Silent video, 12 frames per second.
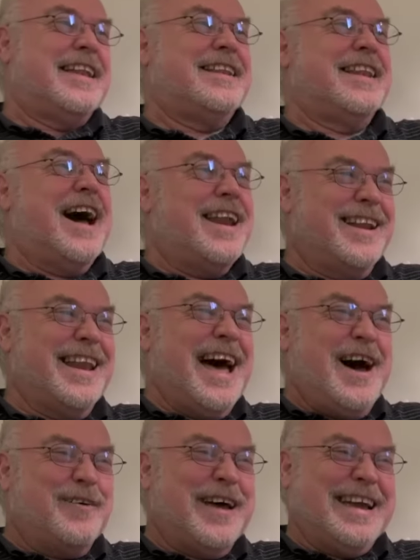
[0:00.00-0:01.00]
Not
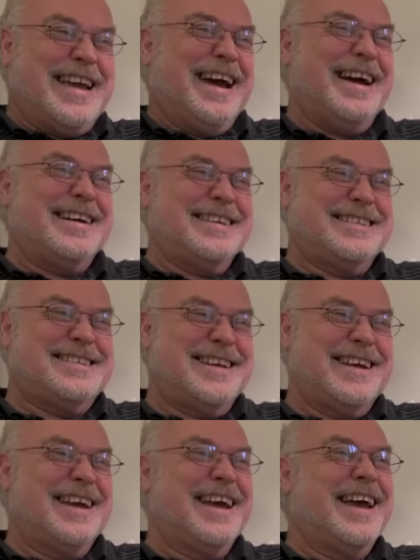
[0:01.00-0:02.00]
allowed, I guess,
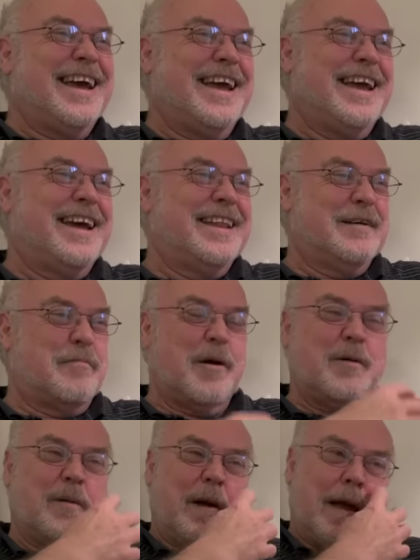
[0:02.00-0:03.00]
in the
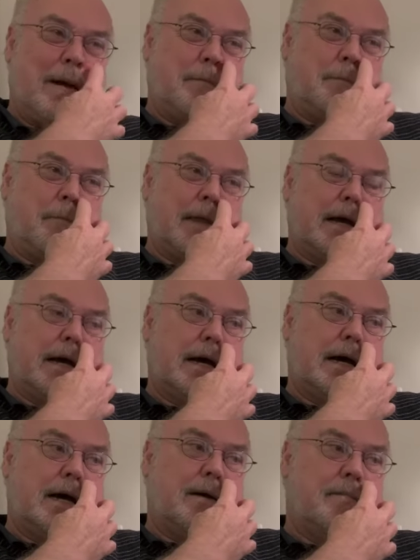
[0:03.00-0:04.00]
program.
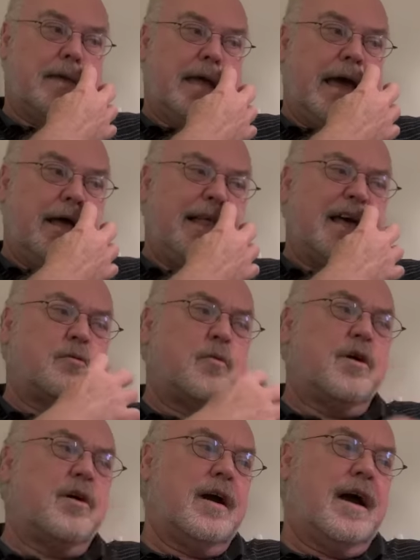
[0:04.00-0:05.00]
Uh, and that's
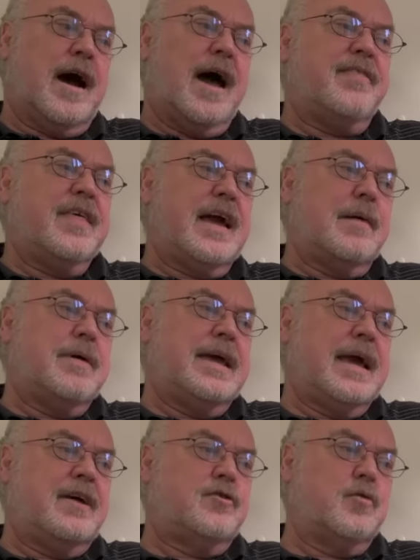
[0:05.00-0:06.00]
where I think I
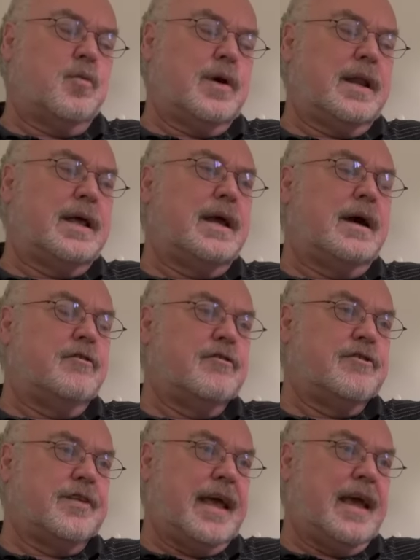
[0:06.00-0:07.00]
began to really
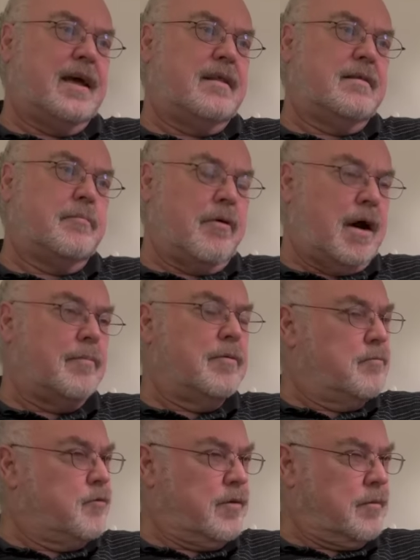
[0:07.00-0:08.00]
understand the
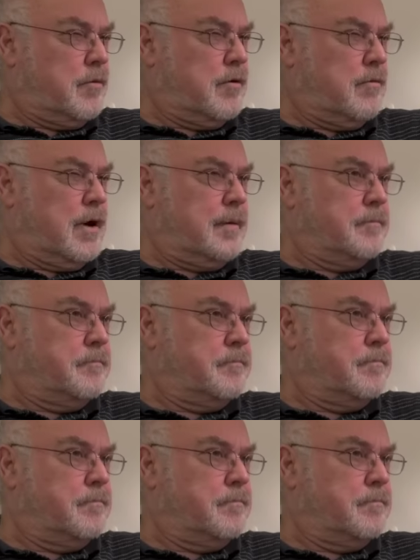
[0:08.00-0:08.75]
problems with the program.